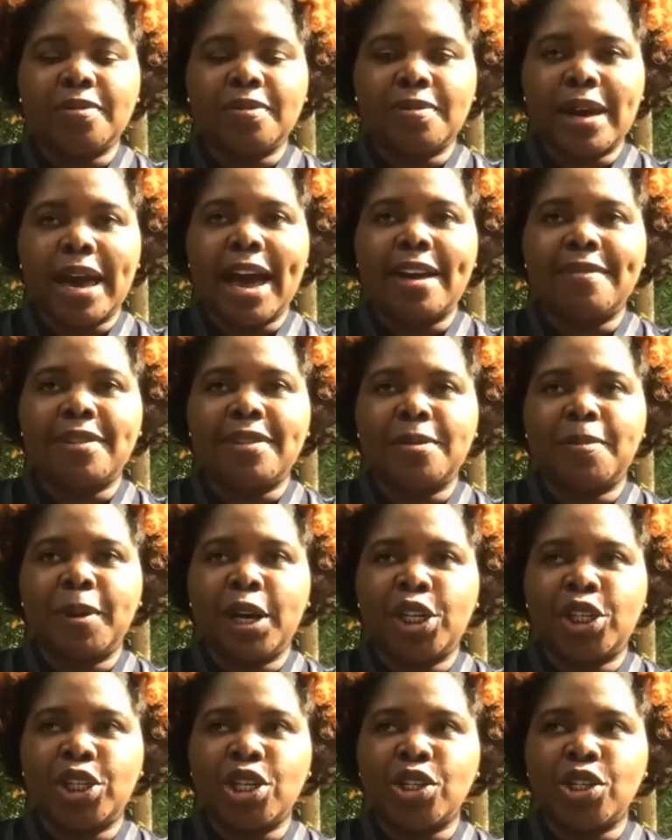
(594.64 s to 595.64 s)
having
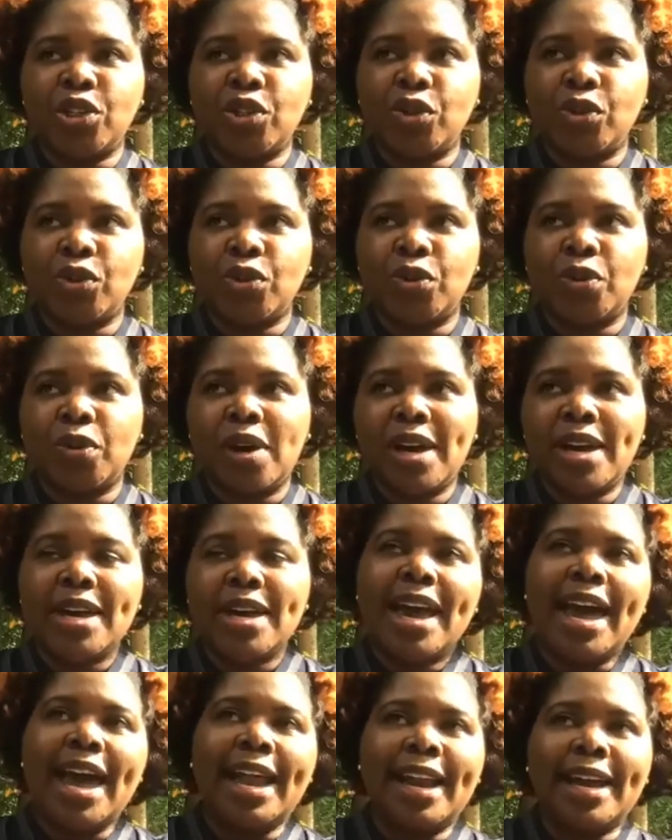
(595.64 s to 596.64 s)
patients who,
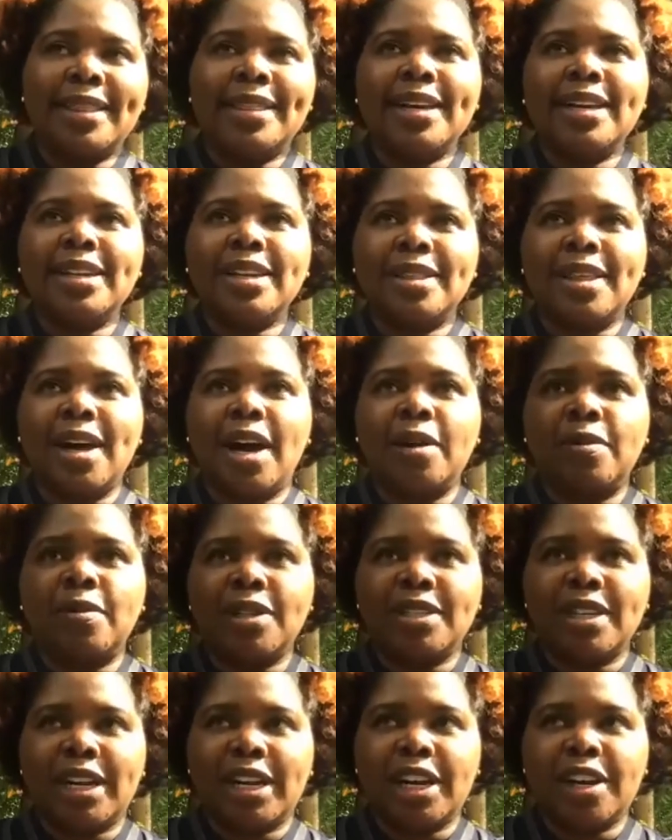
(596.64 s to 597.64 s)
and I think the thought
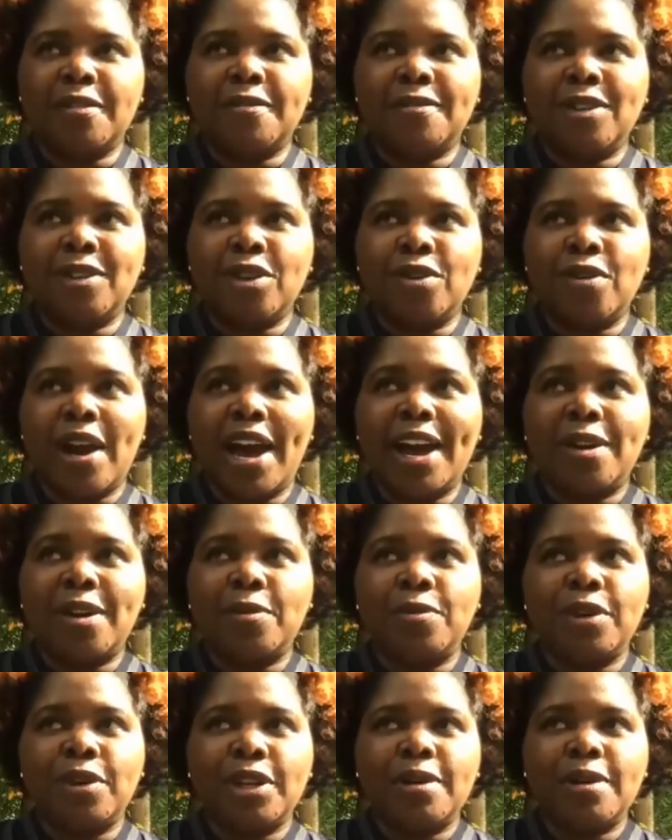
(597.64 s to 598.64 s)
was like if you had
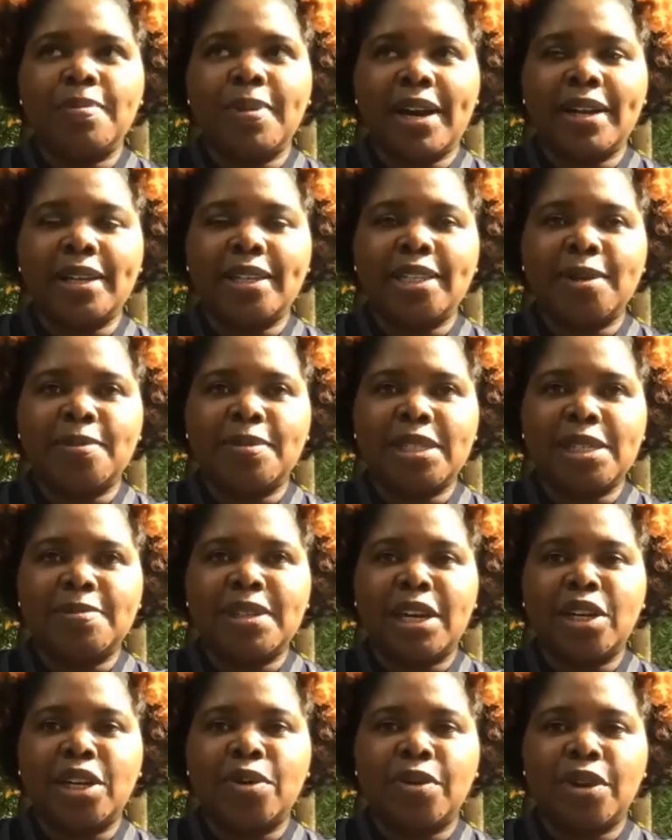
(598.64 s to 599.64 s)
really bad symptoms
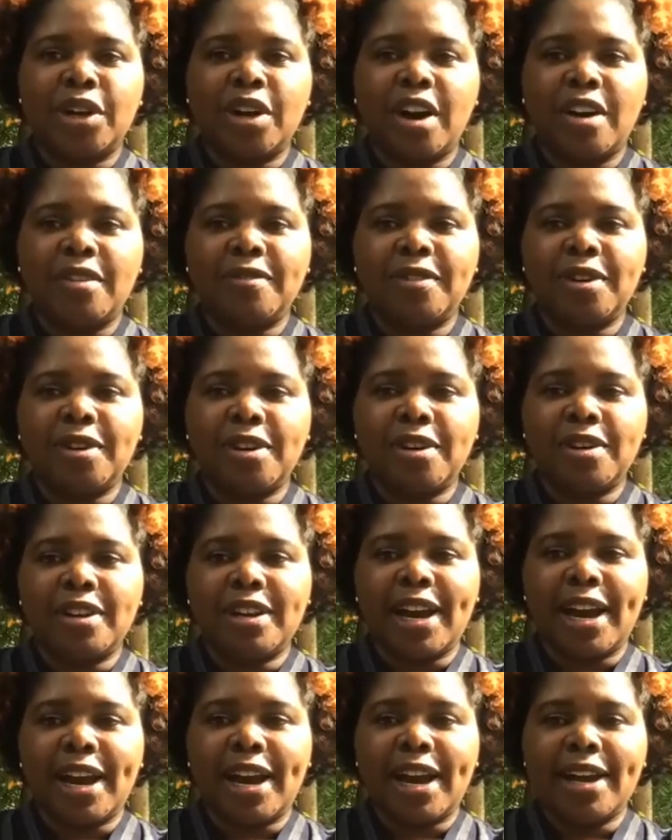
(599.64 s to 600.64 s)
and you recovered,
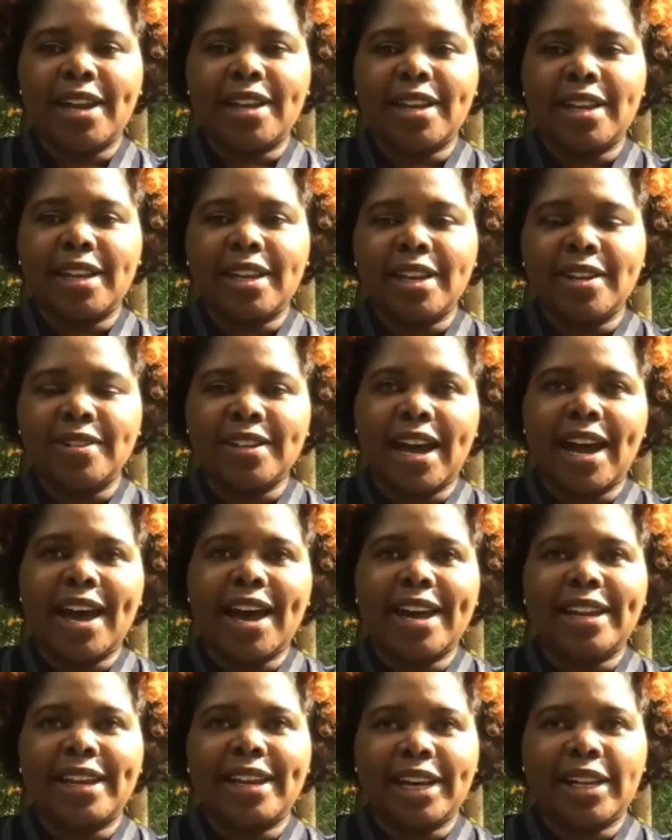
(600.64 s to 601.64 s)
that there's a high
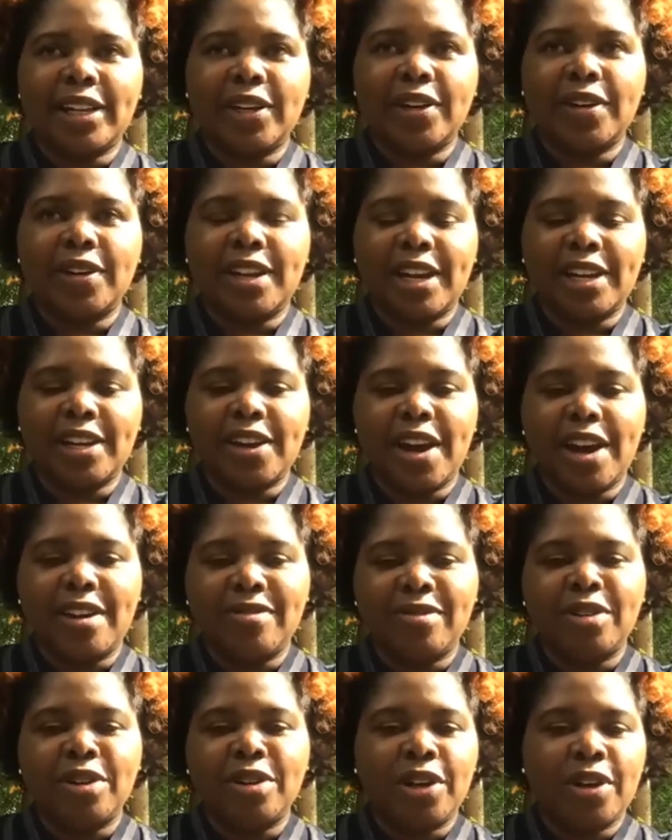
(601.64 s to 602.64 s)
likelihood that you have
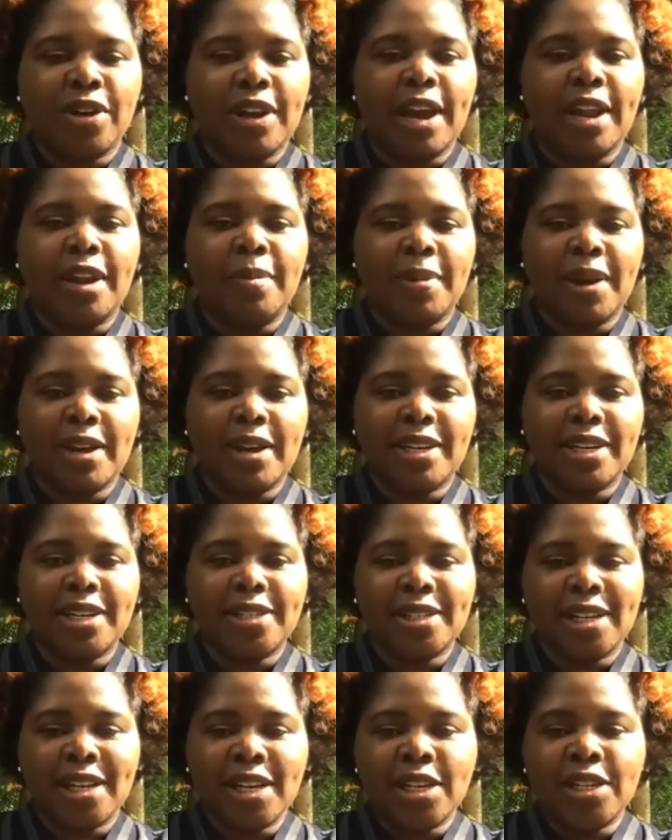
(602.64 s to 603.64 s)
really good
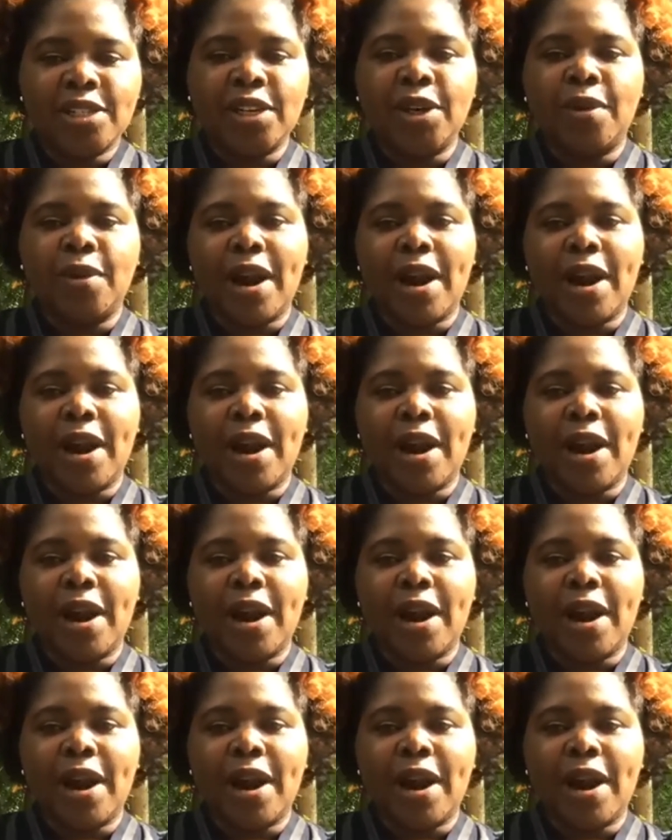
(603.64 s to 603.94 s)
antibodies. So they were